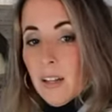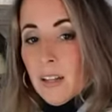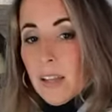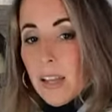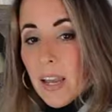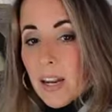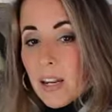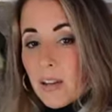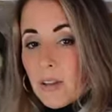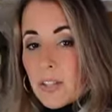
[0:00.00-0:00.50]

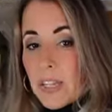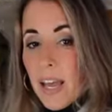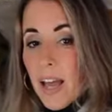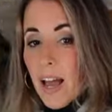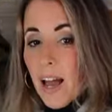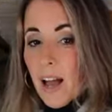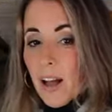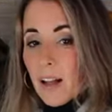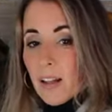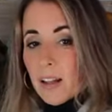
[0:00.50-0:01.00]
can you
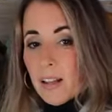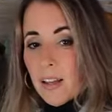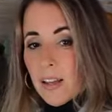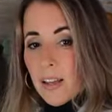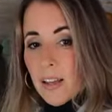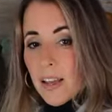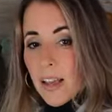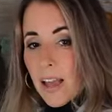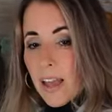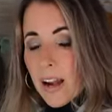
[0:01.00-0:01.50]
tell
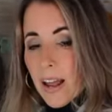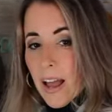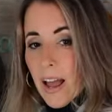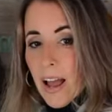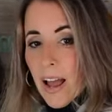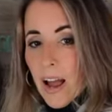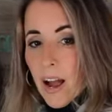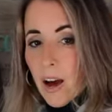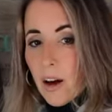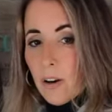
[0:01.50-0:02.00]
at
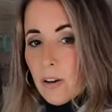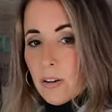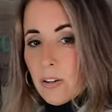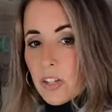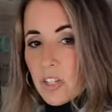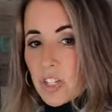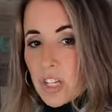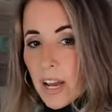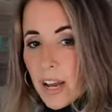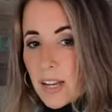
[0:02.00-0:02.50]
how
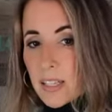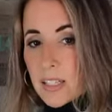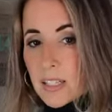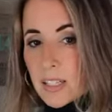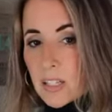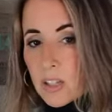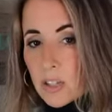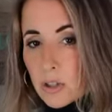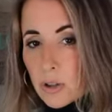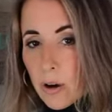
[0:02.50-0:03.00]
just
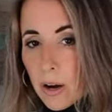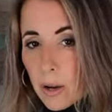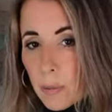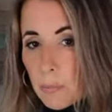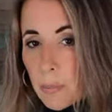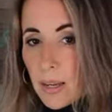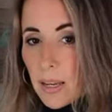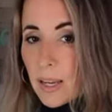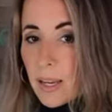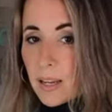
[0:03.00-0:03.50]

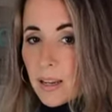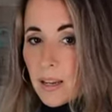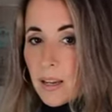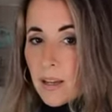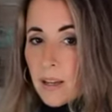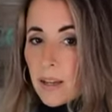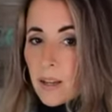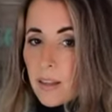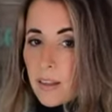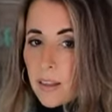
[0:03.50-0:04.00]
drapey?
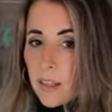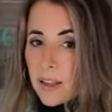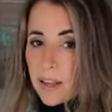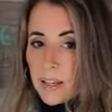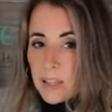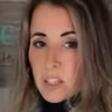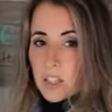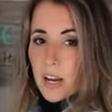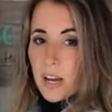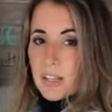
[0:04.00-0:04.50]
Like it
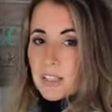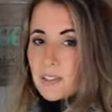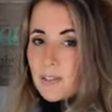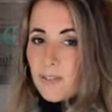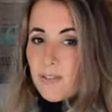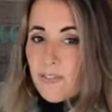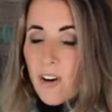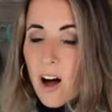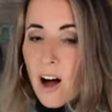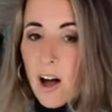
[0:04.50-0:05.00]
just
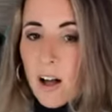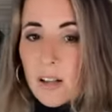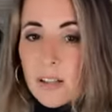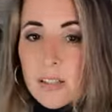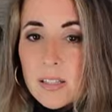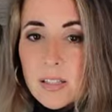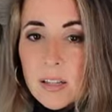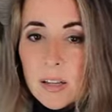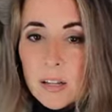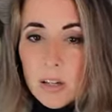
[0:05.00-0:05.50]

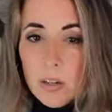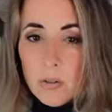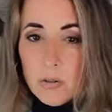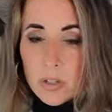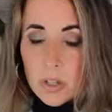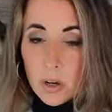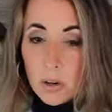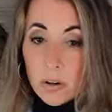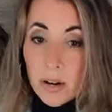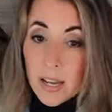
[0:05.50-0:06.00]
falls. You
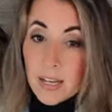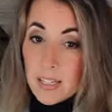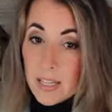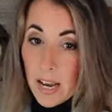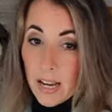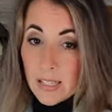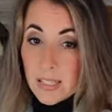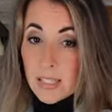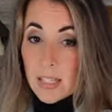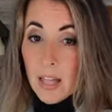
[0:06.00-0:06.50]
don't, it
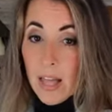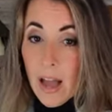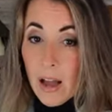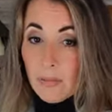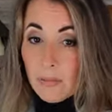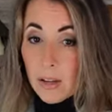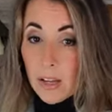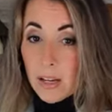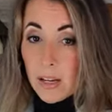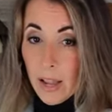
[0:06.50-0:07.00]
does still have,
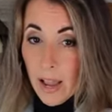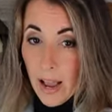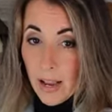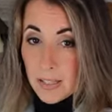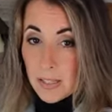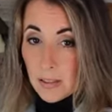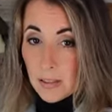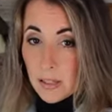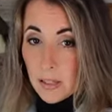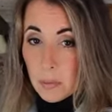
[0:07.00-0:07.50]
it has
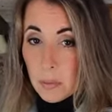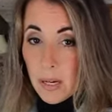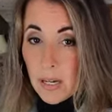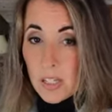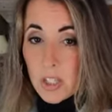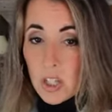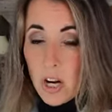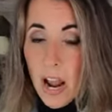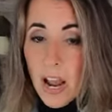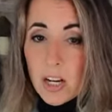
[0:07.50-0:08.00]
a little bit of
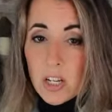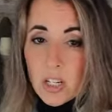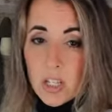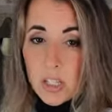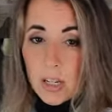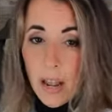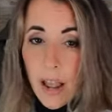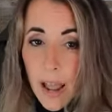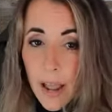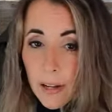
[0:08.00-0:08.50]
stretch,
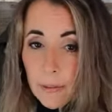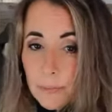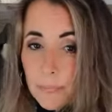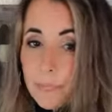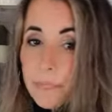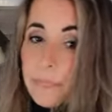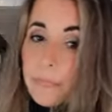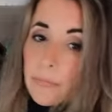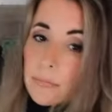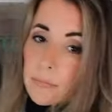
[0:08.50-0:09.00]
okay?
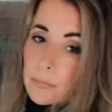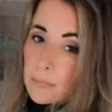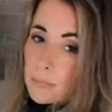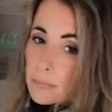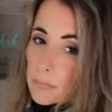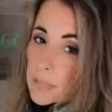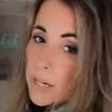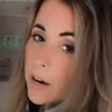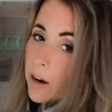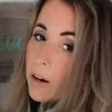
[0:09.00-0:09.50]

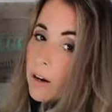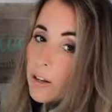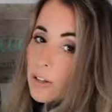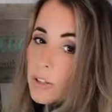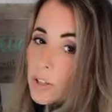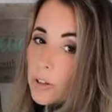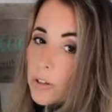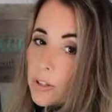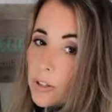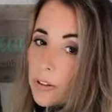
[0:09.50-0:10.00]
Here, I'll
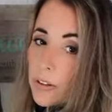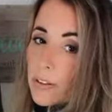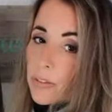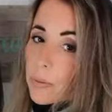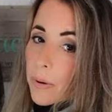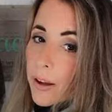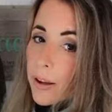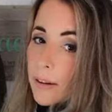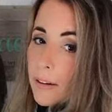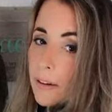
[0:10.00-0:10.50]
show it to you this
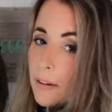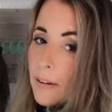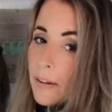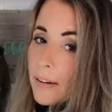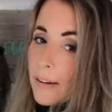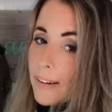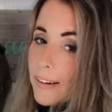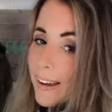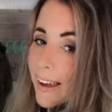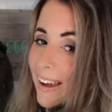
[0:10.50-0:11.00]
way.
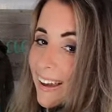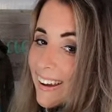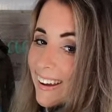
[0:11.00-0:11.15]
Okay,